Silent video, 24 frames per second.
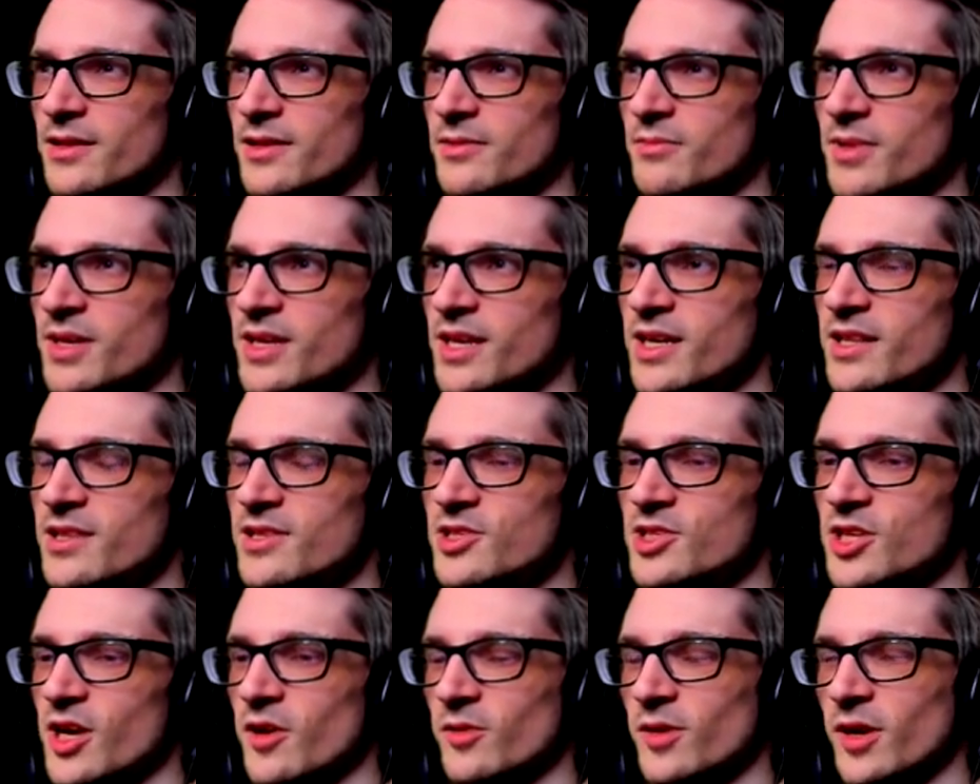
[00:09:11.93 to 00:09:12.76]
We need the
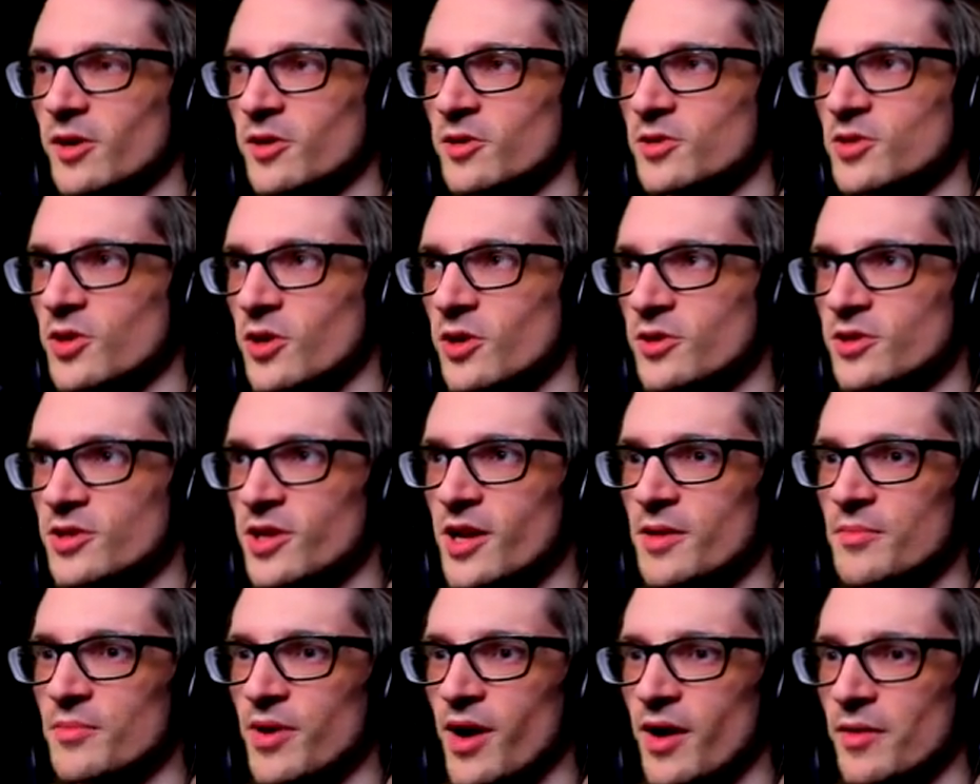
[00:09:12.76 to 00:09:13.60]
generator turned
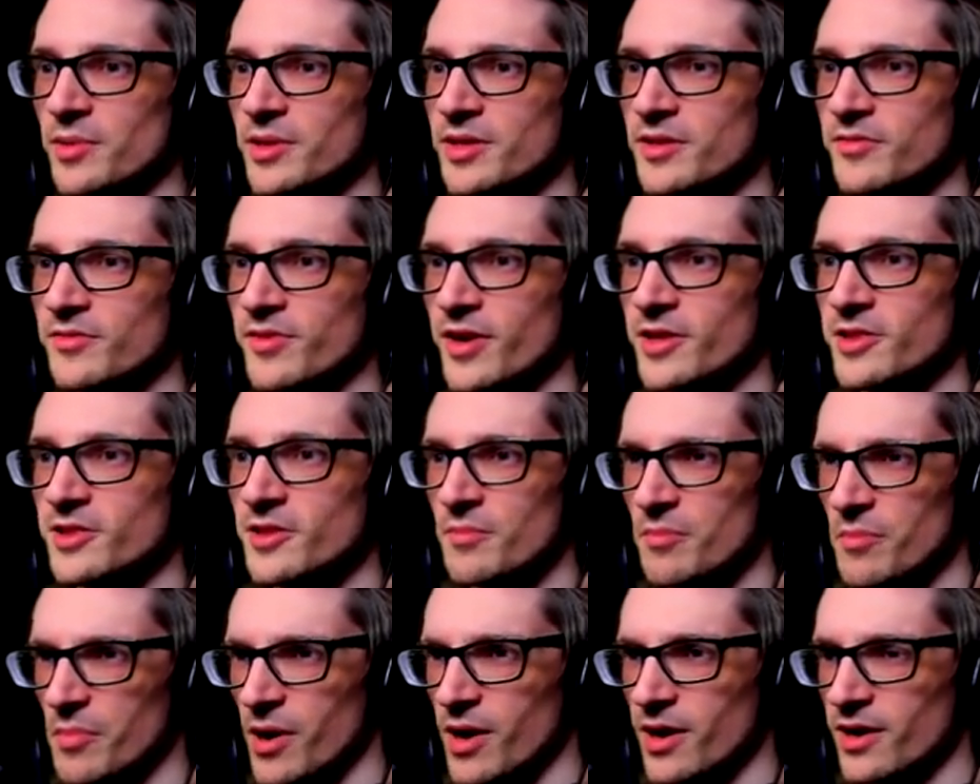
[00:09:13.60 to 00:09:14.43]
on probably to fight the
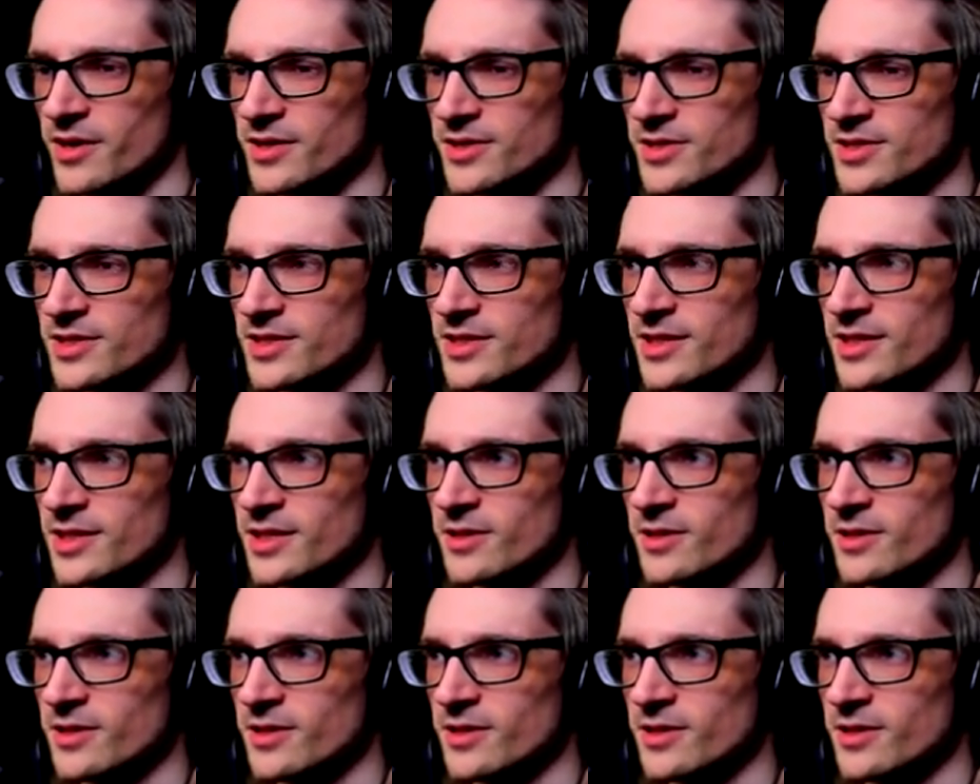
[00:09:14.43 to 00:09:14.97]
boss